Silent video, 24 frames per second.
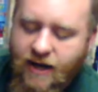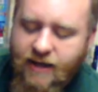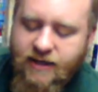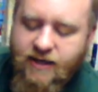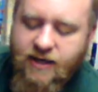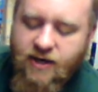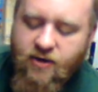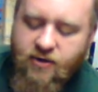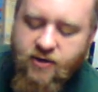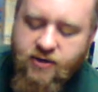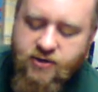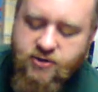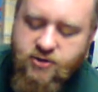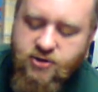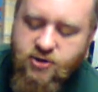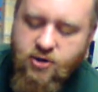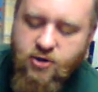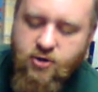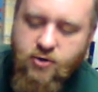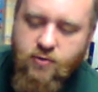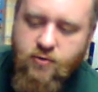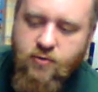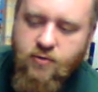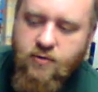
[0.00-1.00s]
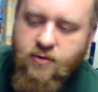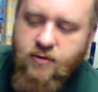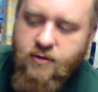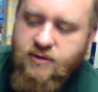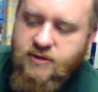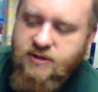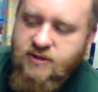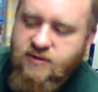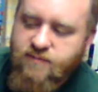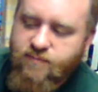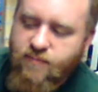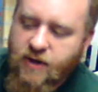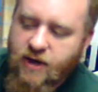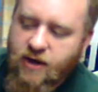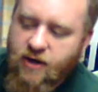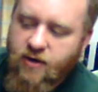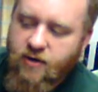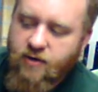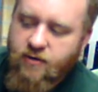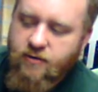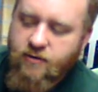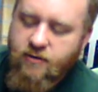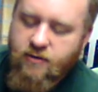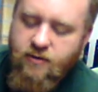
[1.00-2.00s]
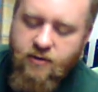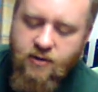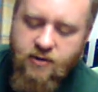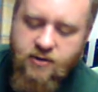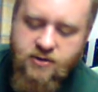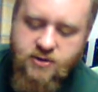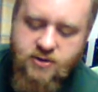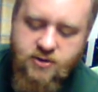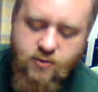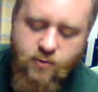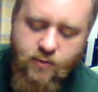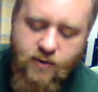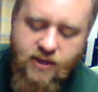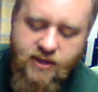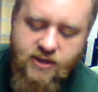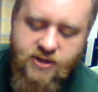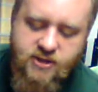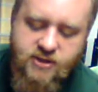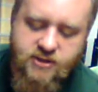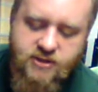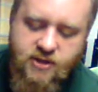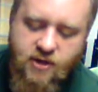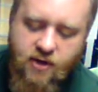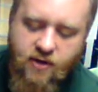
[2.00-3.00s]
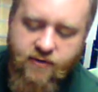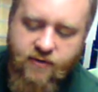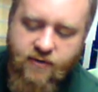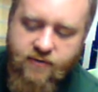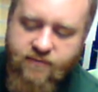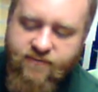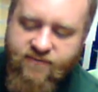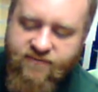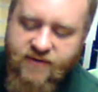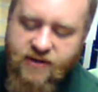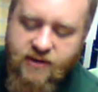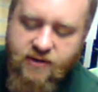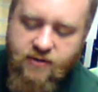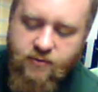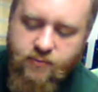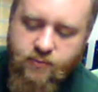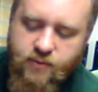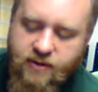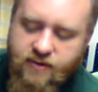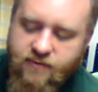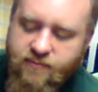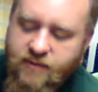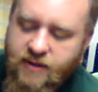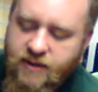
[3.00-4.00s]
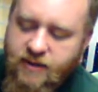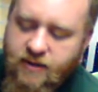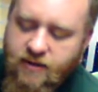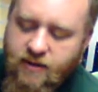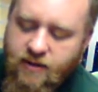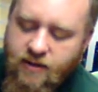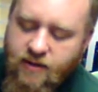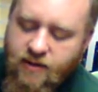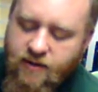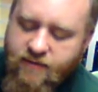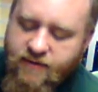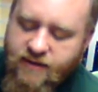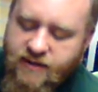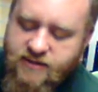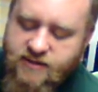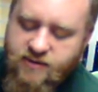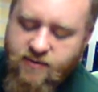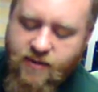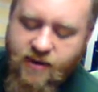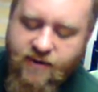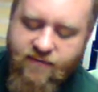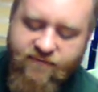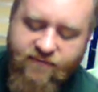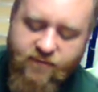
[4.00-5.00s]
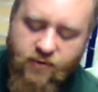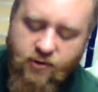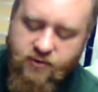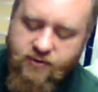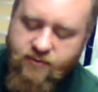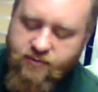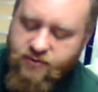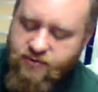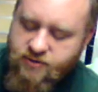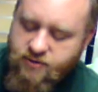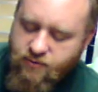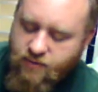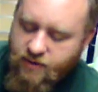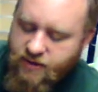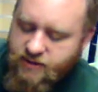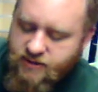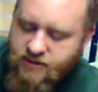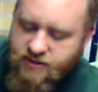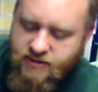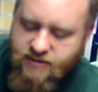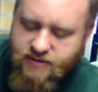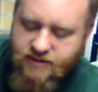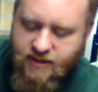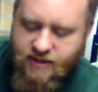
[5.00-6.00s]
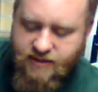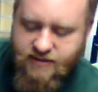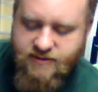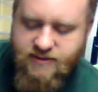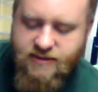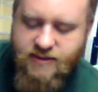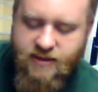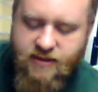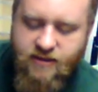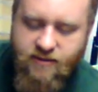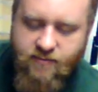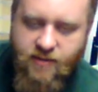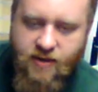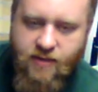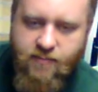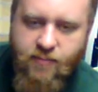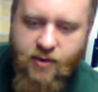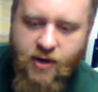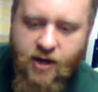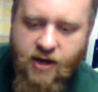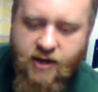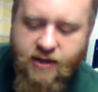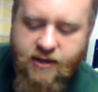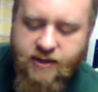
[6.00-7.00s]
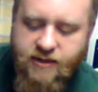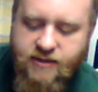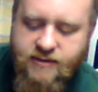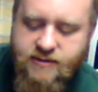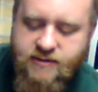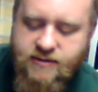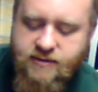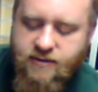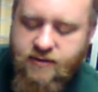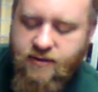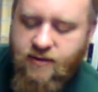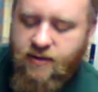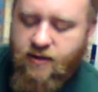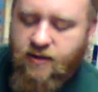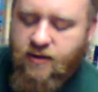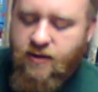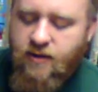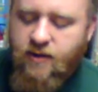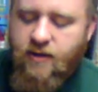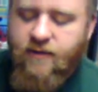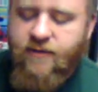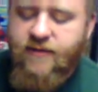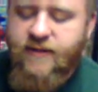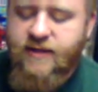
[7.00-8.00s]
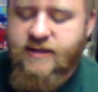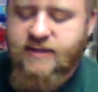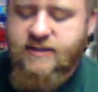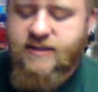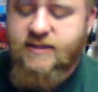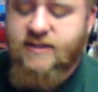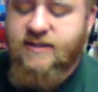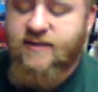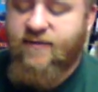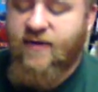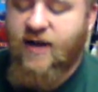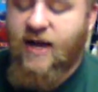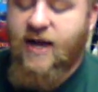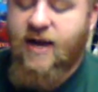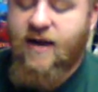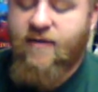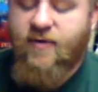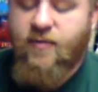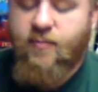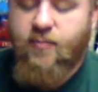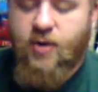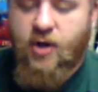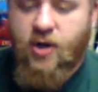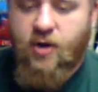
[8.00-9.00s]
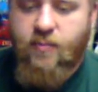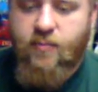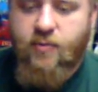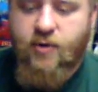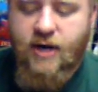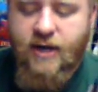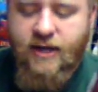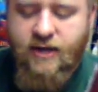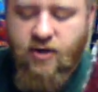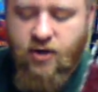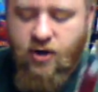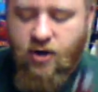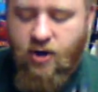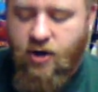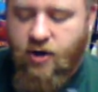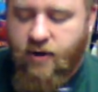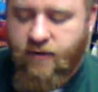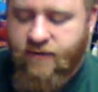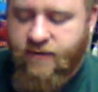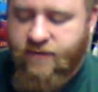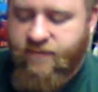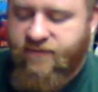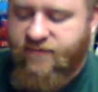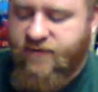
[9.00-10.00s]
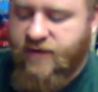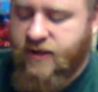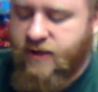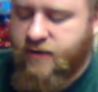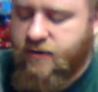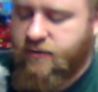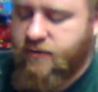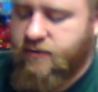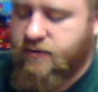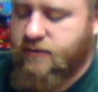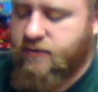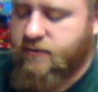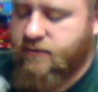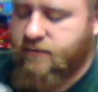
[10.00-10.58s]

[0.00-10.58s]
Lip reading: carry 2 spare squeegees on the field with me. These are my foldable squeegees that I stick in my pockets. This is if I have a ball break on the field.